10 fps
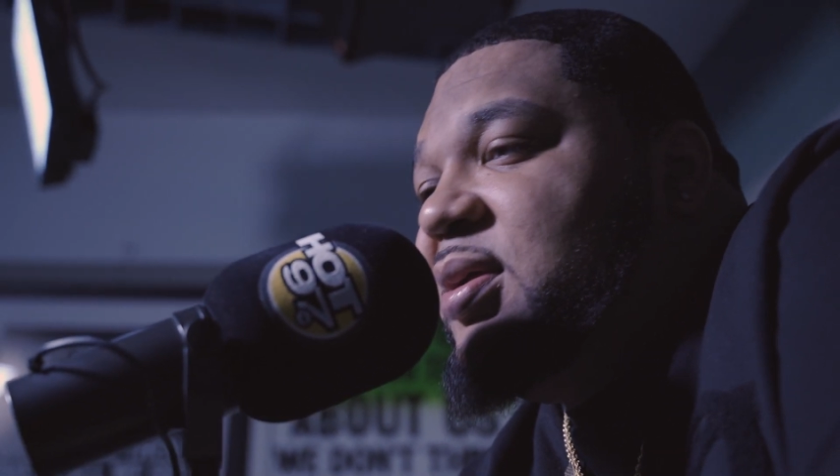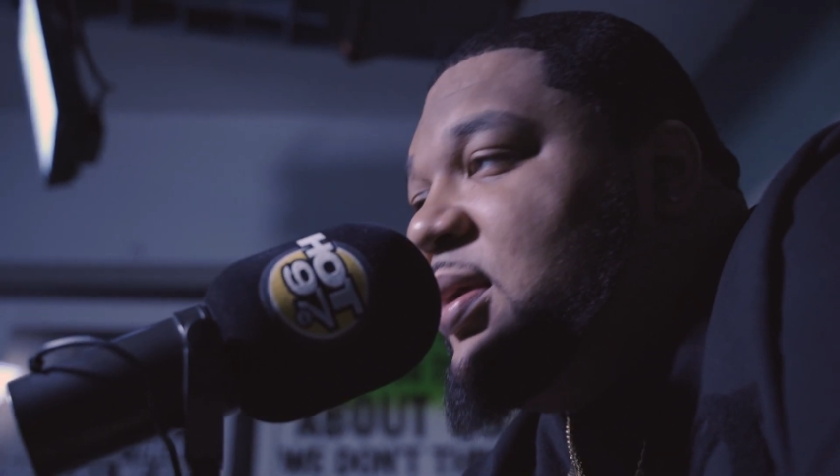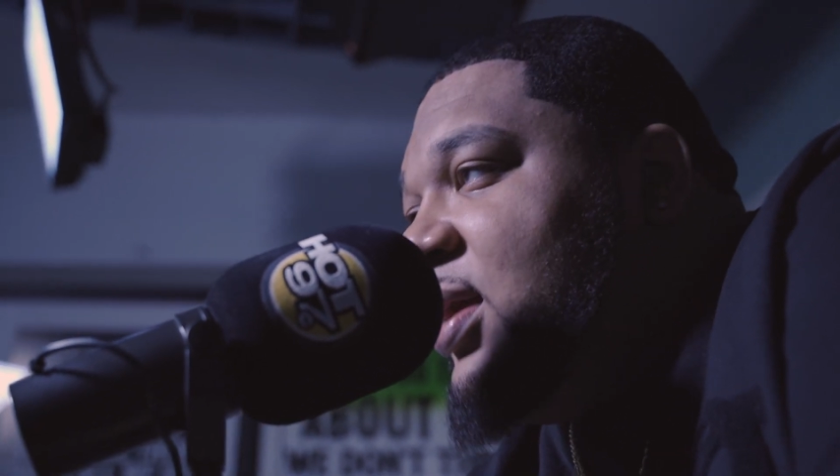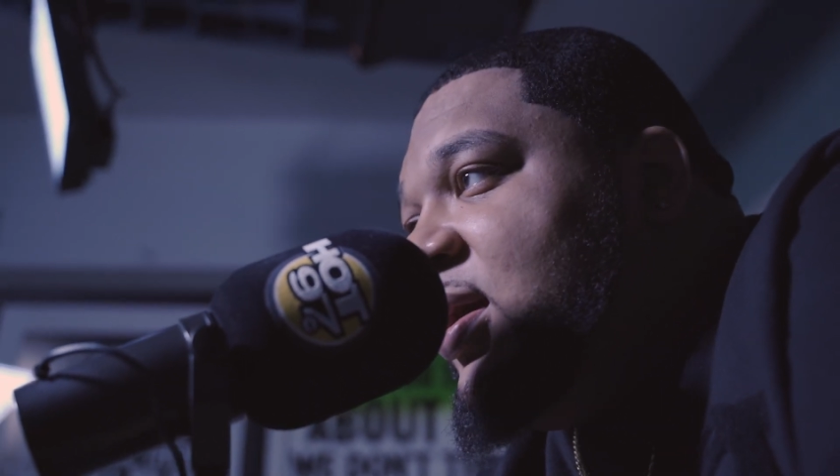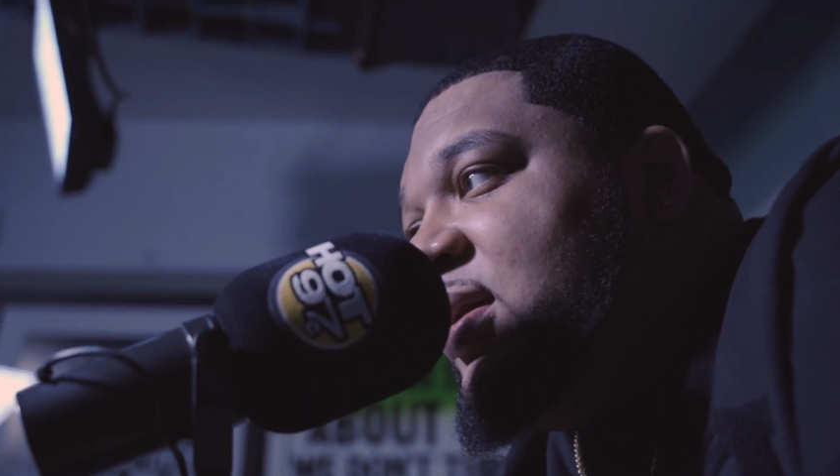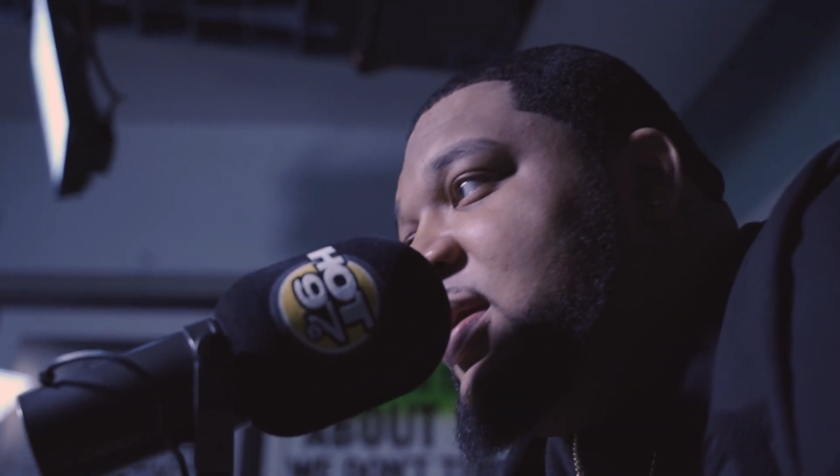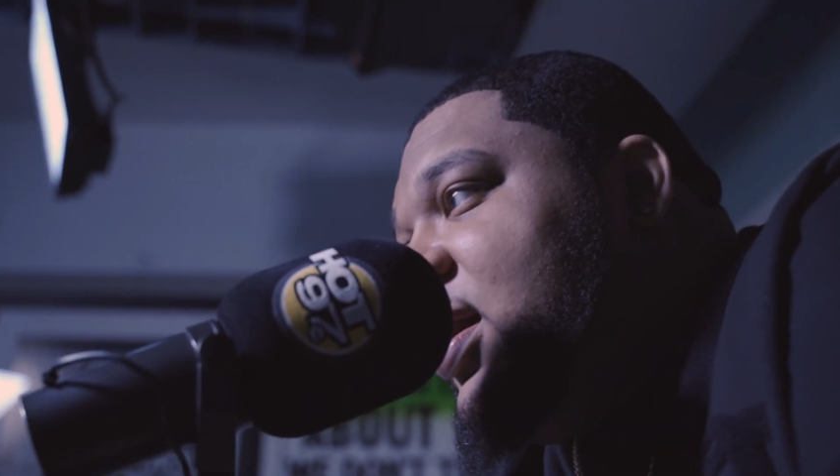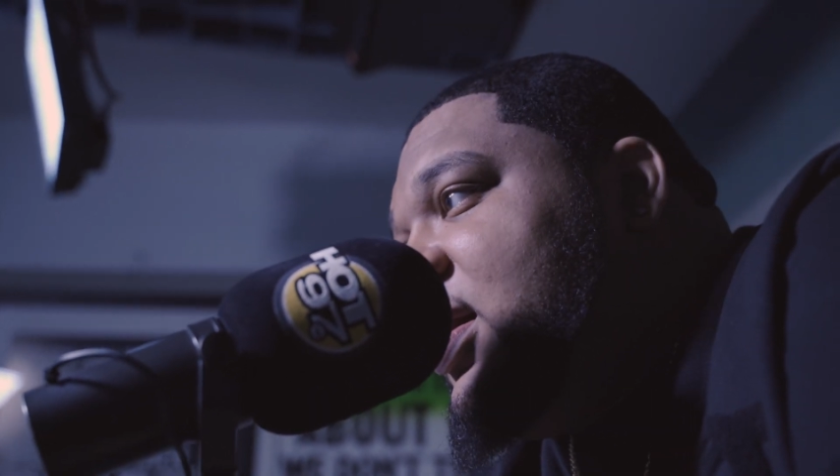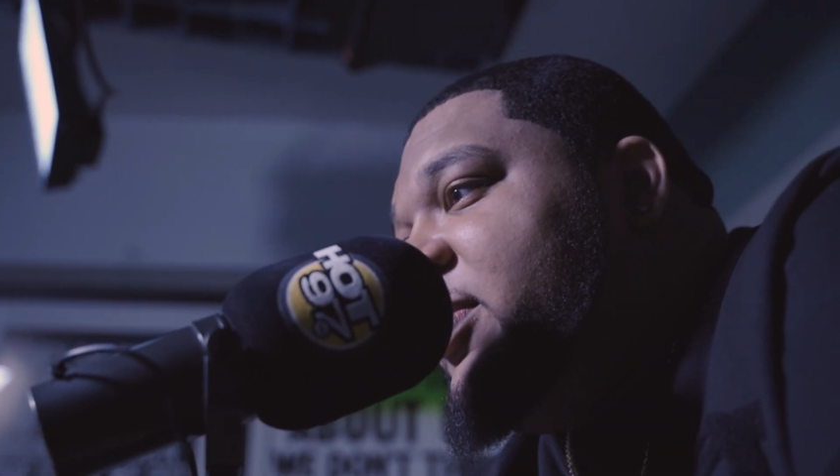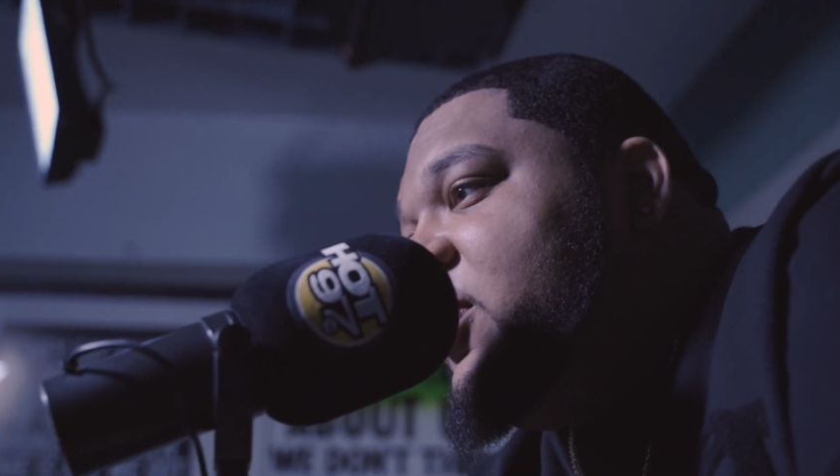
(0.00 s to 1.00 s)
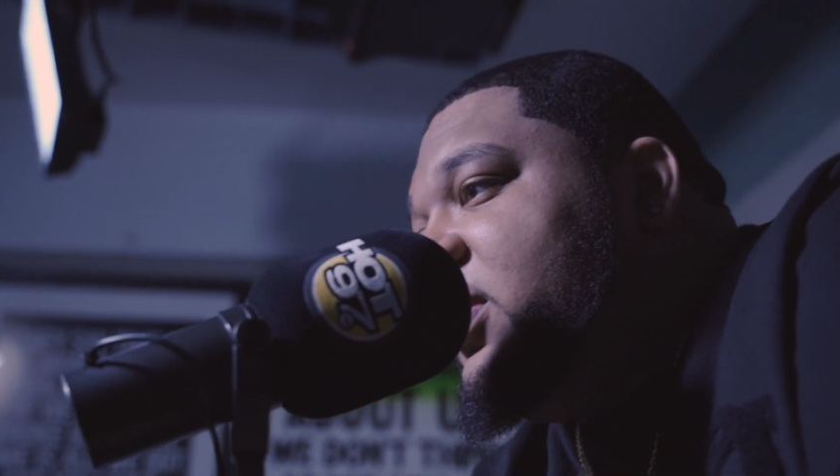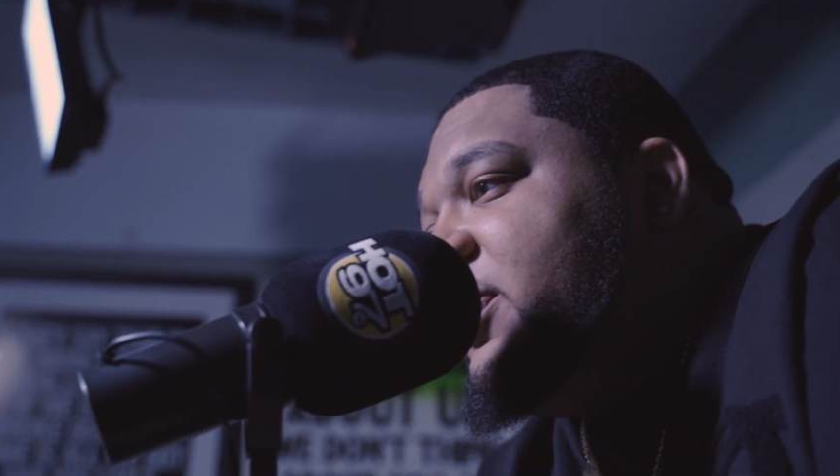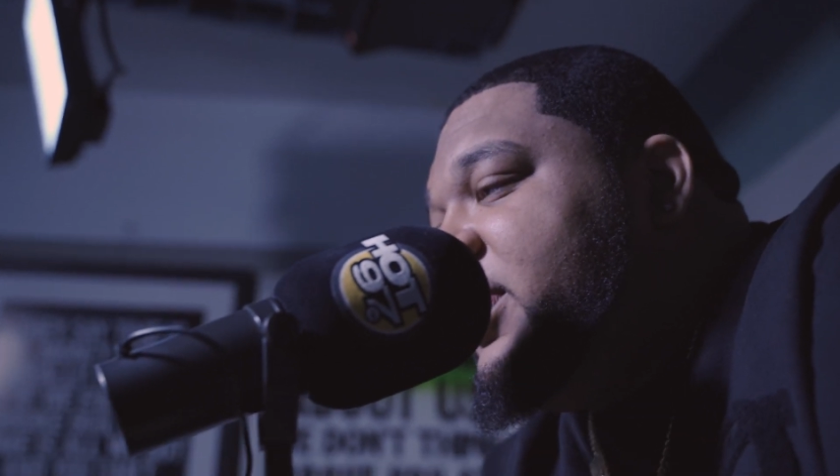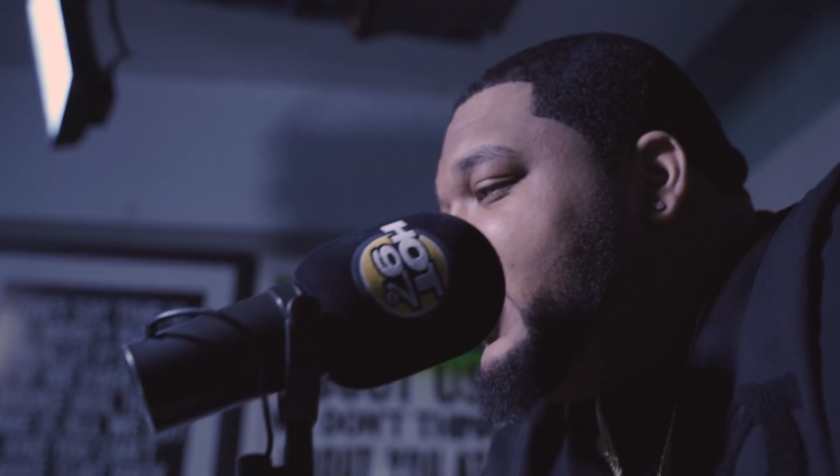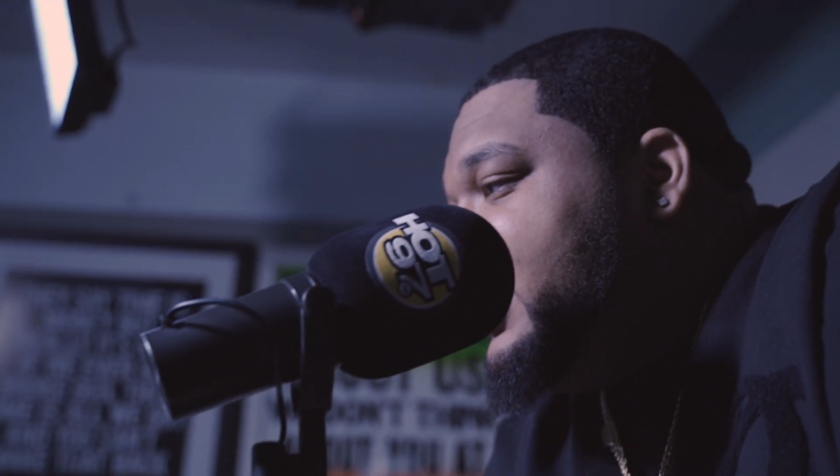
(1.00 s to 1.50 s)
and y'all and y'all come up with a
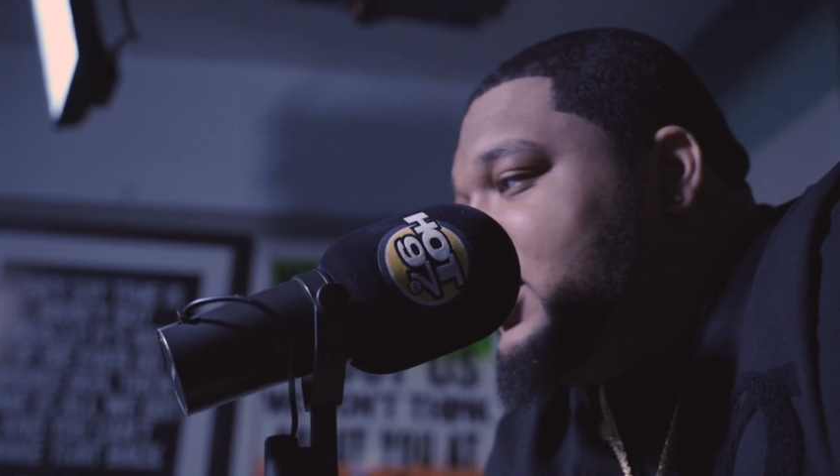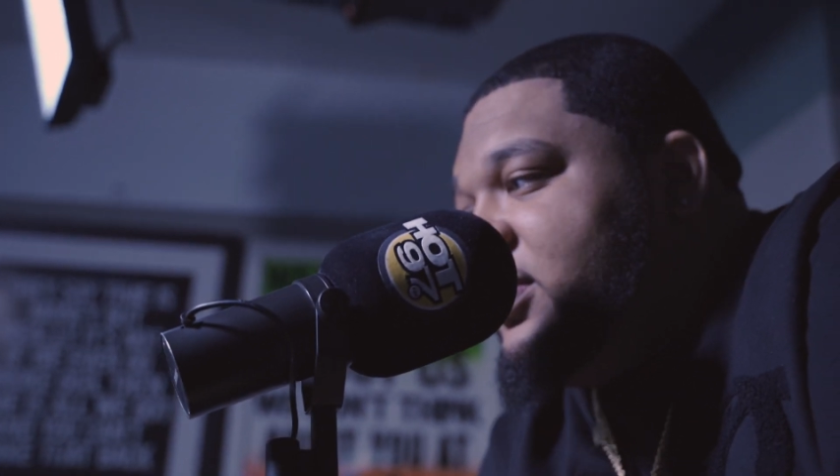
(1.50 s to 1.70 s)
plan.